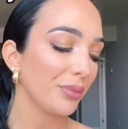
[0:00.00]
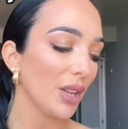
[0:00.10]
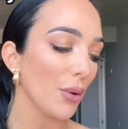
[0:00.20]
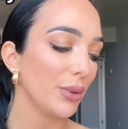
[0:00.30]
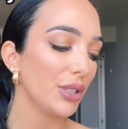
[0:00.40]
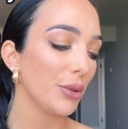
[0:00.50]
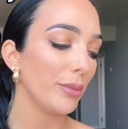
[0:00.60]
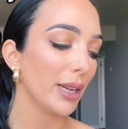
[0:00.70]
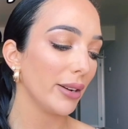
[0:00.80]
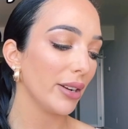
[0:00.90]
With
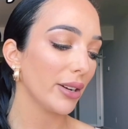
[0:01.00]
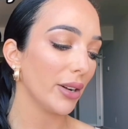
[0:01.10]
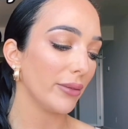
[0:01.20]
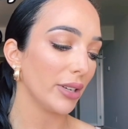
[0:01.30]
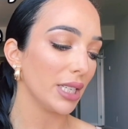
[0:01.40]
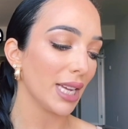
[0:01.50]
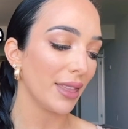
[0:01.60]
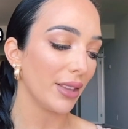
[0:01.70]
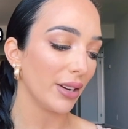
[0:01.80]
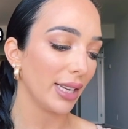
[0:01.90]
superior coverage
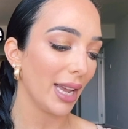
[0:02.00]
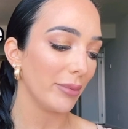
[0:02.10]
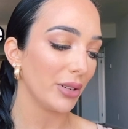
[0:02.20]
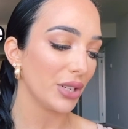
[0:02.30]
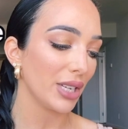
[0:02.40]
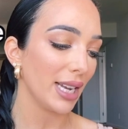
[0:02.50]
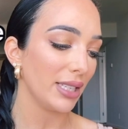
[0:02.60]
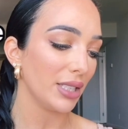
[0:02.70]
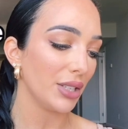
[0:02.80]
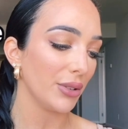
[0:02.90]
and 38 plus
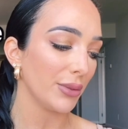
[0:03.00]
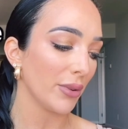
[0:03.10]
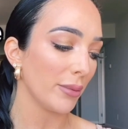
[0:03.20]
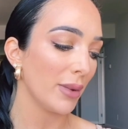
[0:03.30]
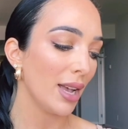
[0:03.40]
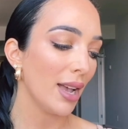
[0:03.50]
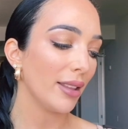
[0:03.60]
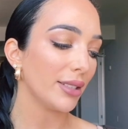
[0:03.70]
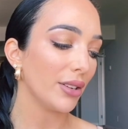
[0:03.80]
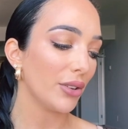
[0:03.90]
shades to choose from,
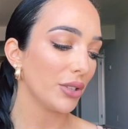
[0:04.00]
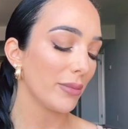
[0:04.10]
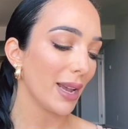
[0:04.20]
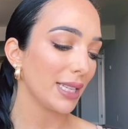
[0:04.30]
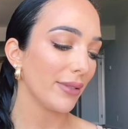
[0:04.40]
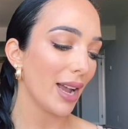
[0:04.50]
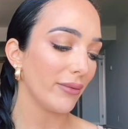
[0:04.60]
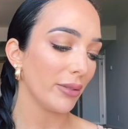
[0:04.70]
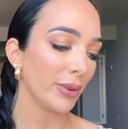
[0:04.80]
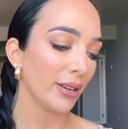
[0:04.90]
there's an ultra base for
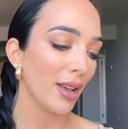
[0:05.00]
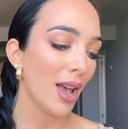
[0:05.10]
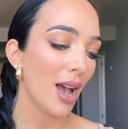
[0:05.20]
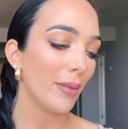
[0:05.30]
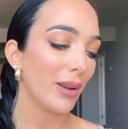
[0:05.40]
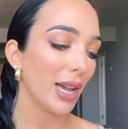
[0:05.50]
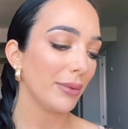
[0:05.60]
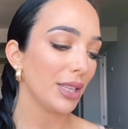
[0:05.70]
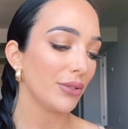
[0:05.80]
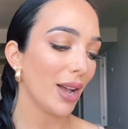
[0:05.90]
everyone. Apply
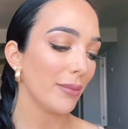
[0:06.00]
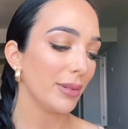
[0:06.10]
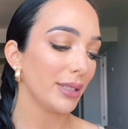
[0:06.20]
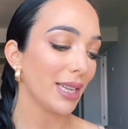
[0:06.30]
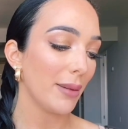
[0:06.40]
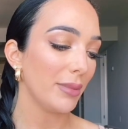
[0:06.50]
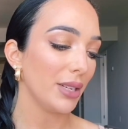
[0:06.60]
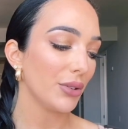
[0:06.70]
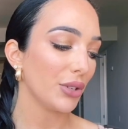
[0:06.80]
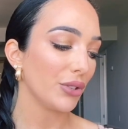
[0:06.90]
with a
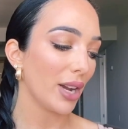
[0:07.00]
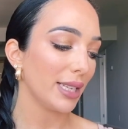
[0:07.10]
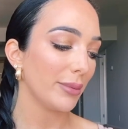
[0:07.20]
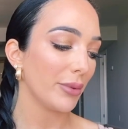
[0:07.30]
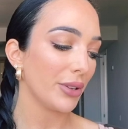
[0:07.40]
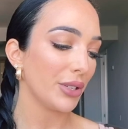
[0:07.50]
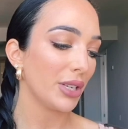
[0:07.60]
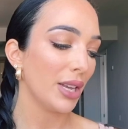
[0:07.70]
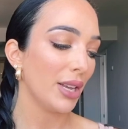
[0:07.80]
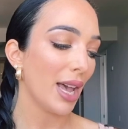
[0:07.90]
dampened or dry sponge
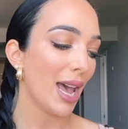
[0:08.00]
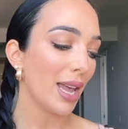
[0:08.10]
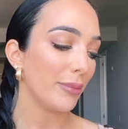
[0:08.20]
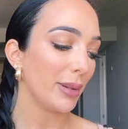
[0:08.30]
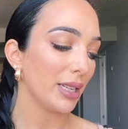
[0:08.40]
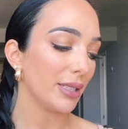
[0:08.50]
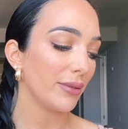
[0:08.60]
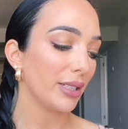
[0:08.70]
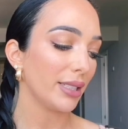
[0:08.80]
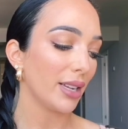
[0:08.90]
and build
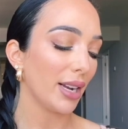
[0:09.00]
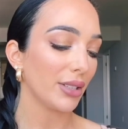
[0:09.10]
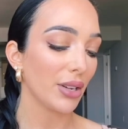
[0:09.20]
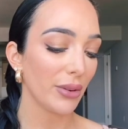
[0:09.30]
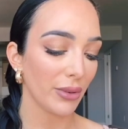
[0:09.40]
for desired coverage.